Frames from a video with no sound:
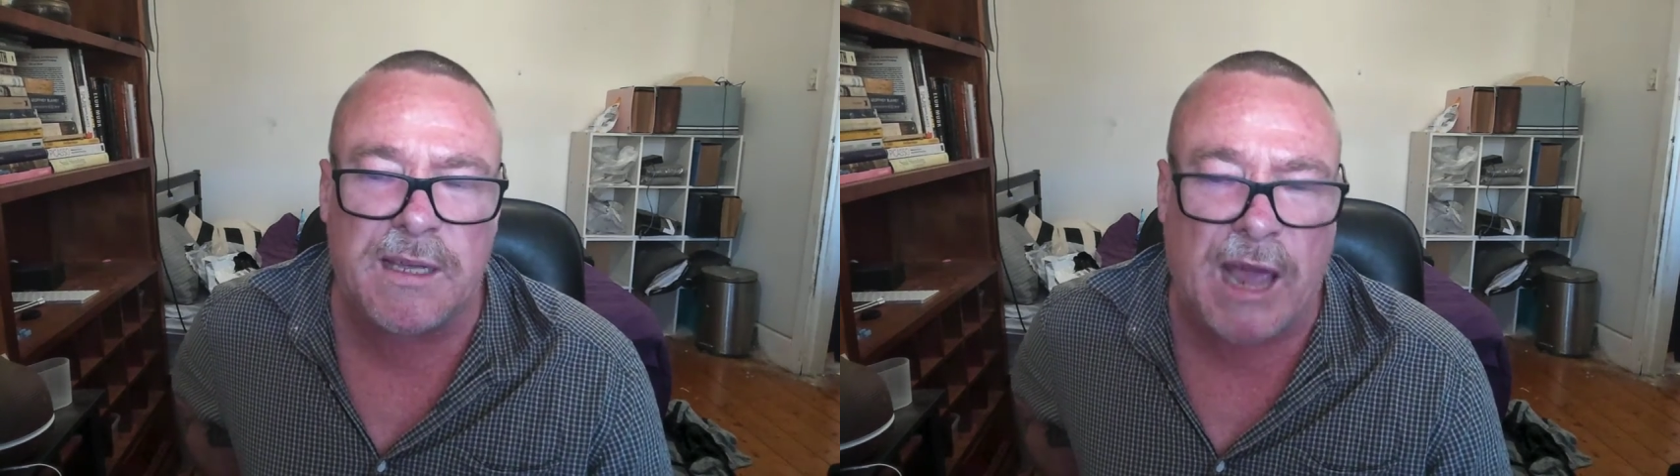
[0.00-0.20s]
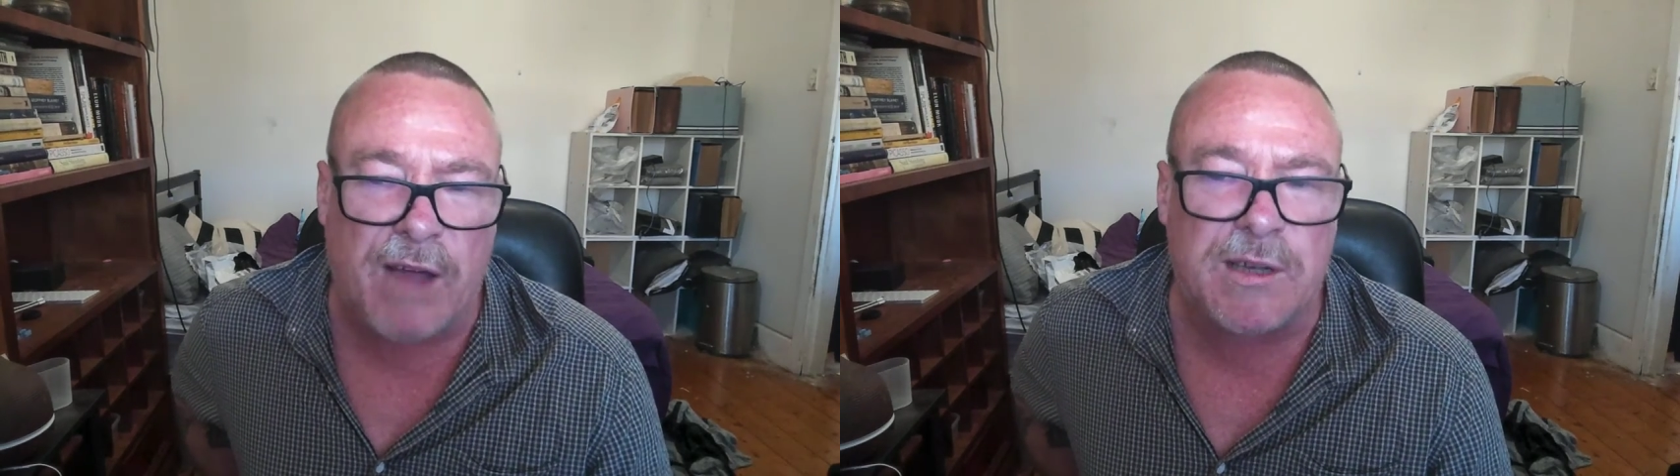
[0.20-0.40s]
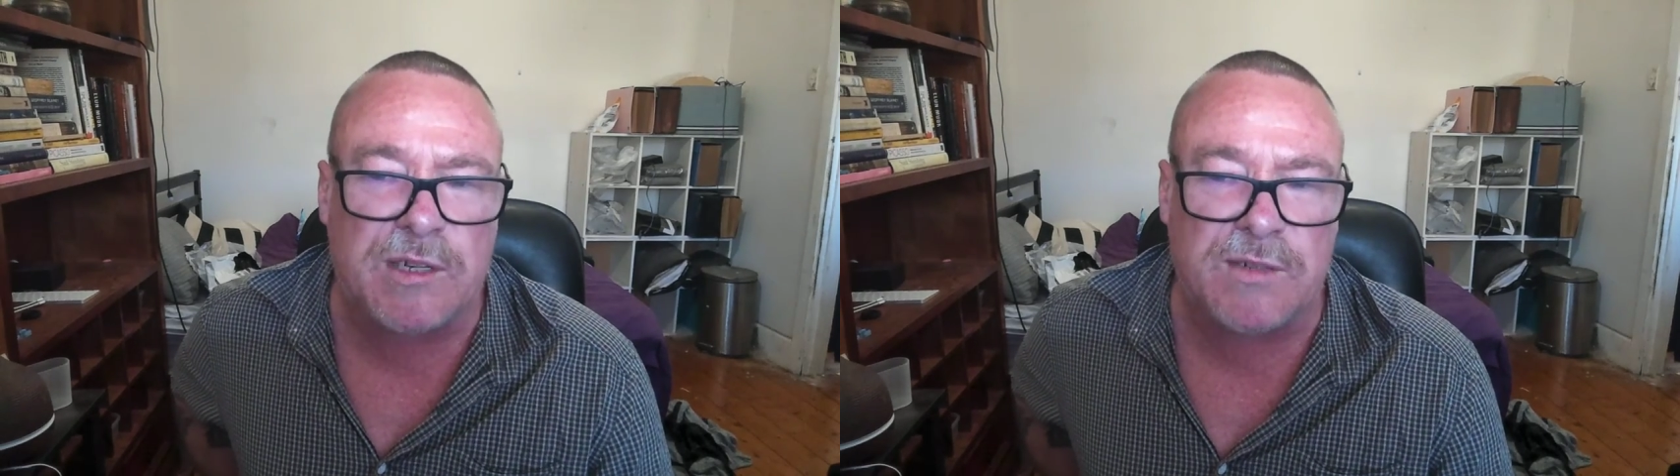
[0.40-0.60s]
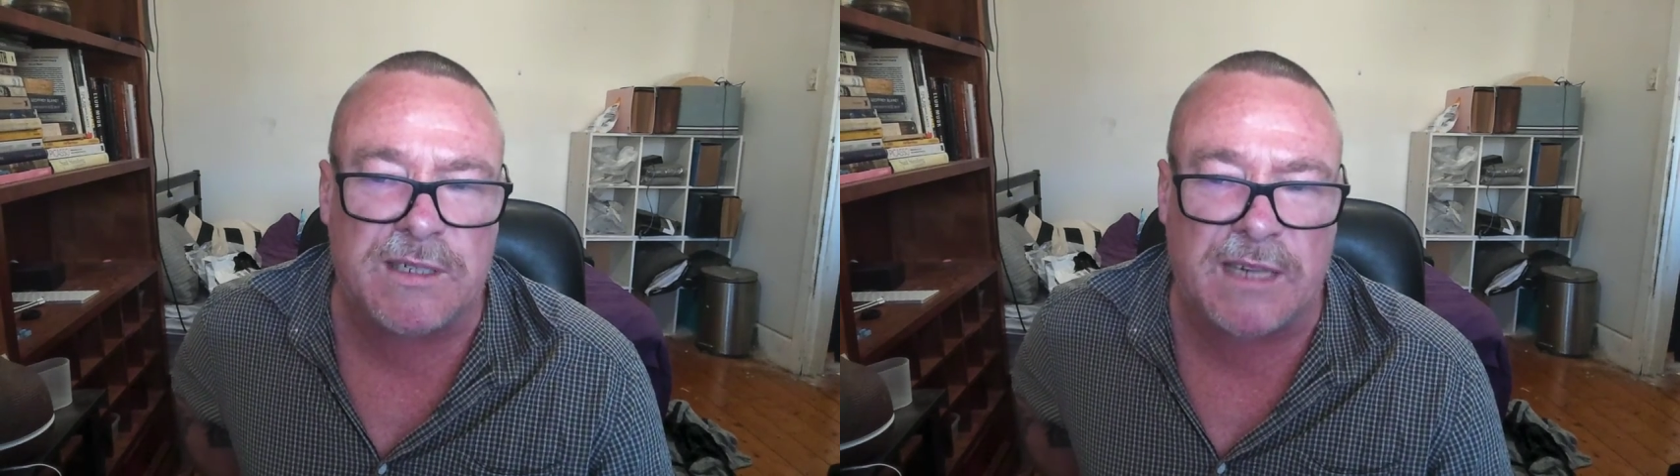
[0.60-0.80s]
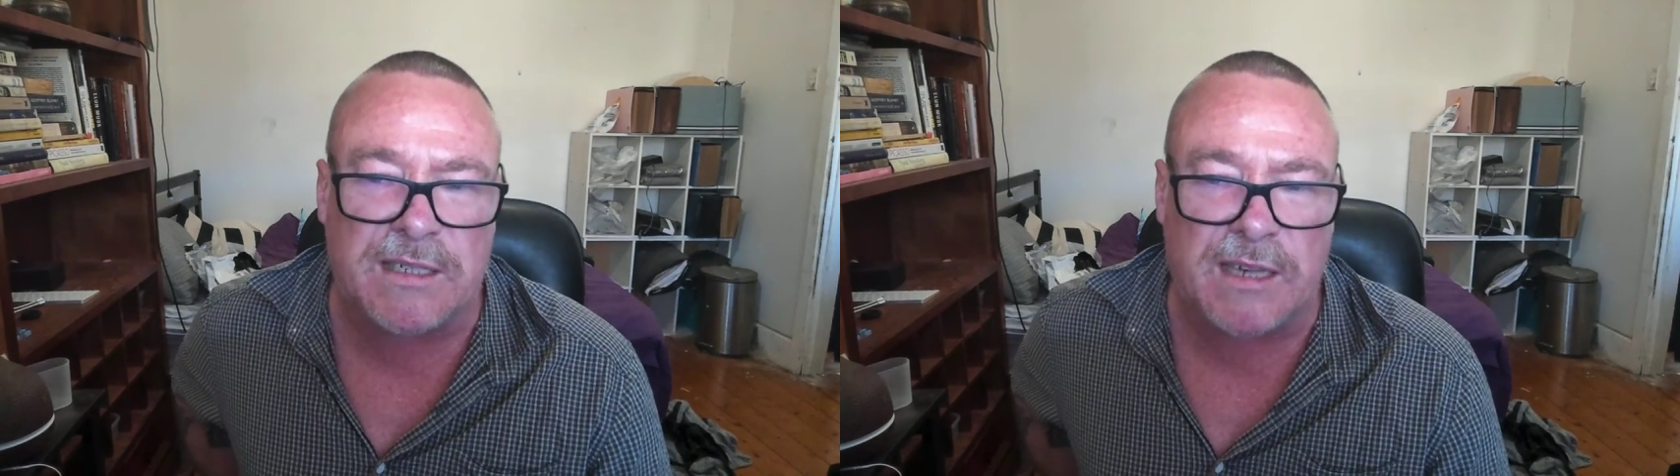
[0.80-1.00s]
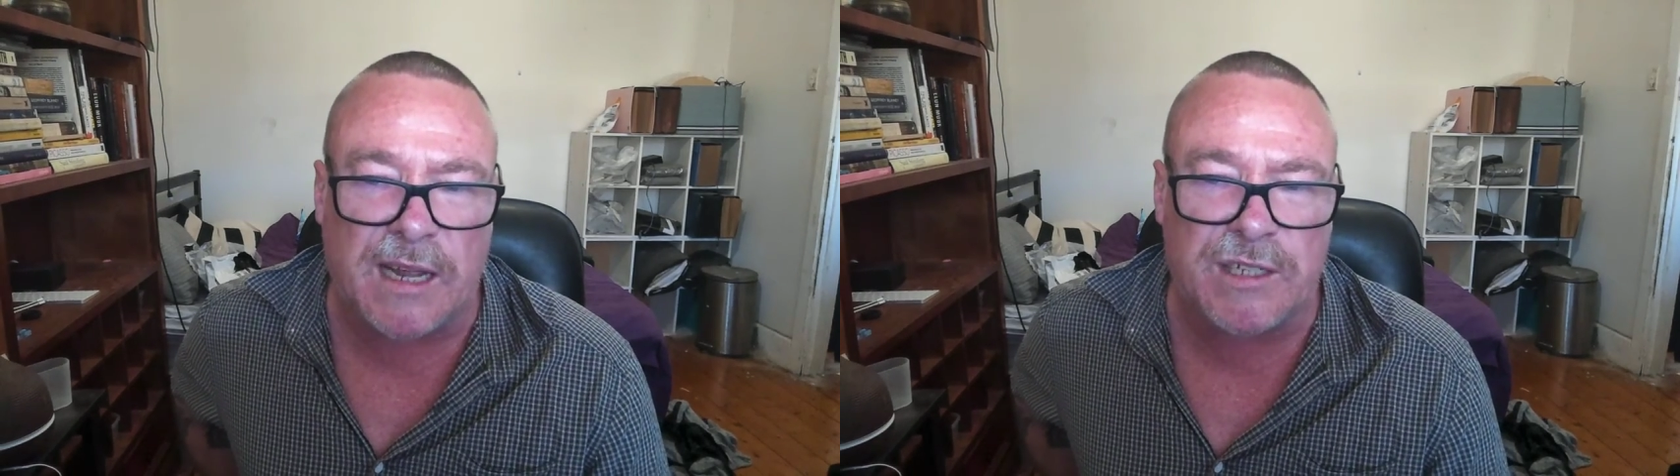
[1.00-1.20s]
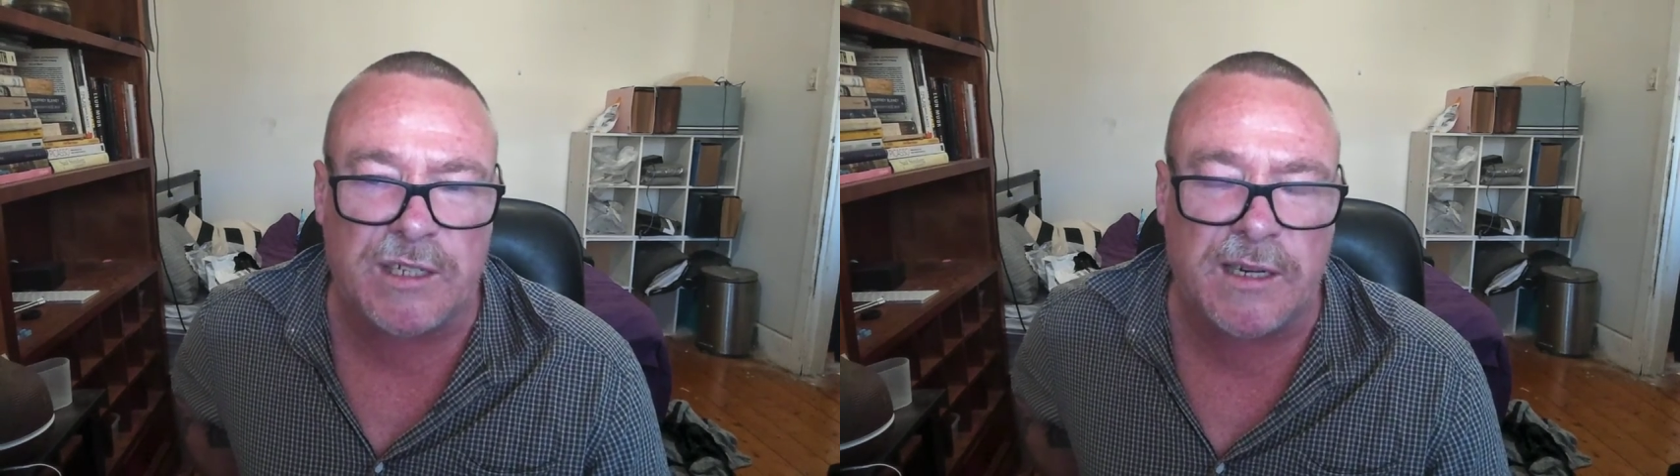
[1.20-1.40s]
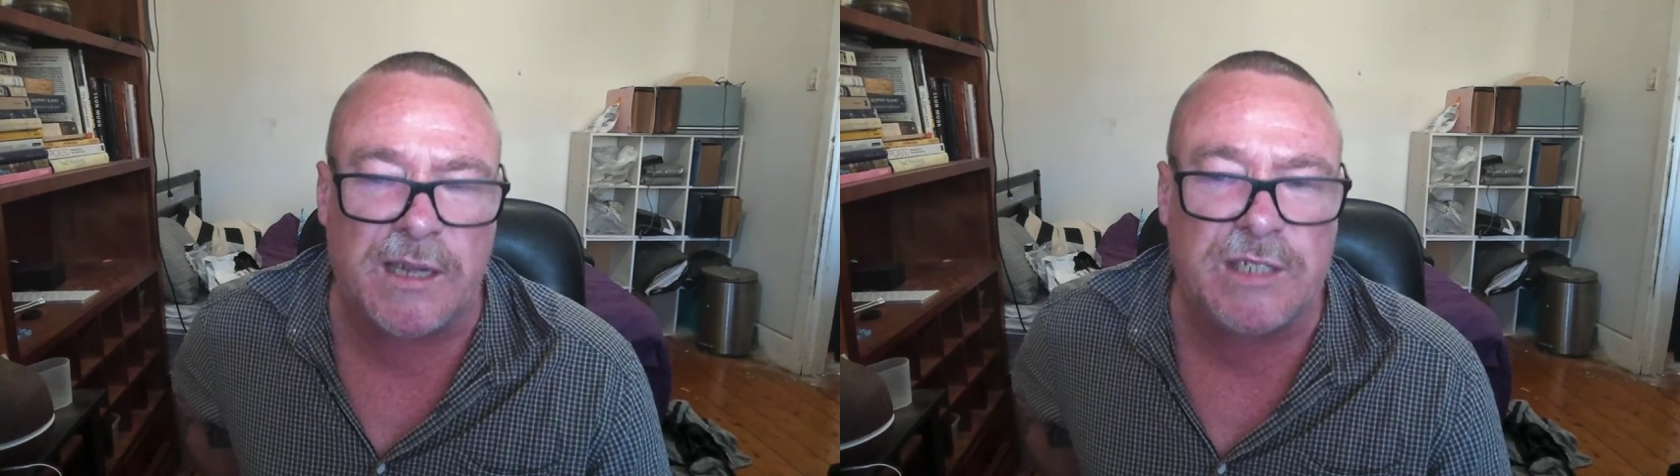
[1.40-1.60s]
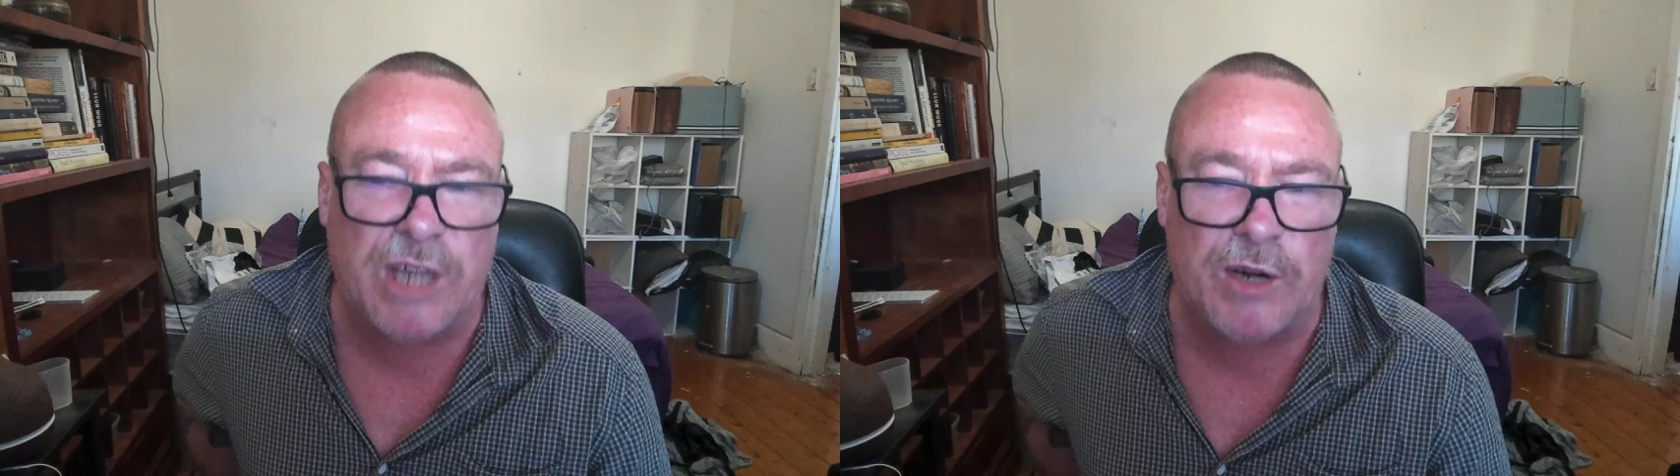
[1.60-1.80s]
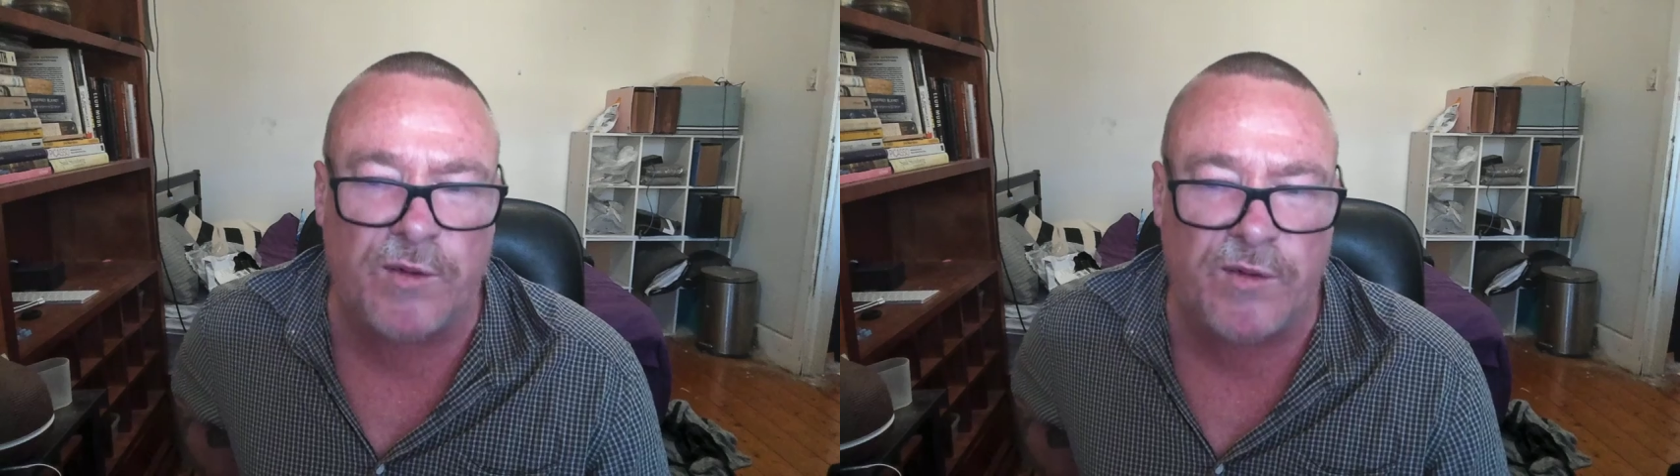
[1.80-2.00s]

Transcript: character assassination and total